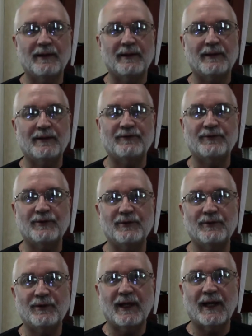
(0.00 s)
is
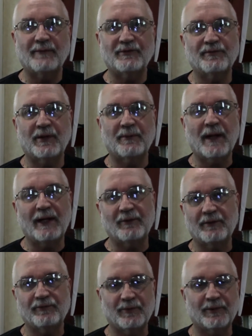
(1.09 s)
to have a spare
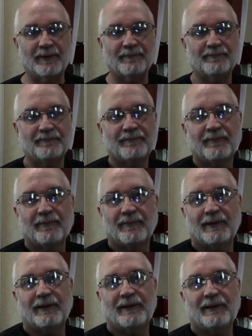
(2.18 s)
battery for it.
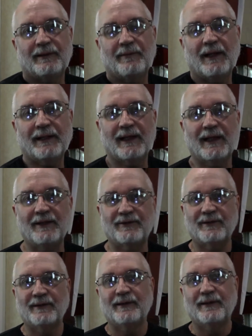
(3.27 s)
And in my
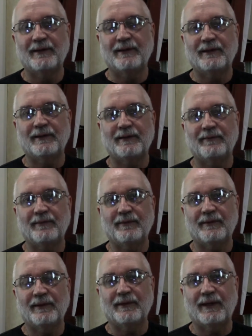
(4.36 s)
case,
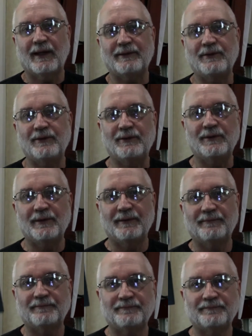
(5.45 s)
I do
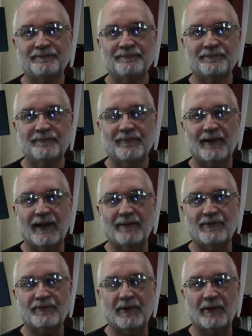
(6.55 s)
I have a
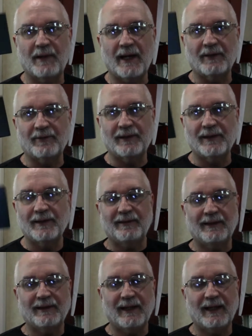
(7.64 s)
spare battery.
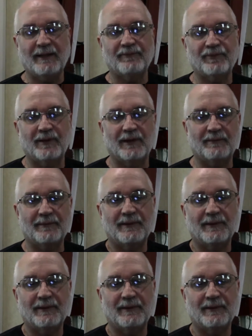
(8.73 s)
It came from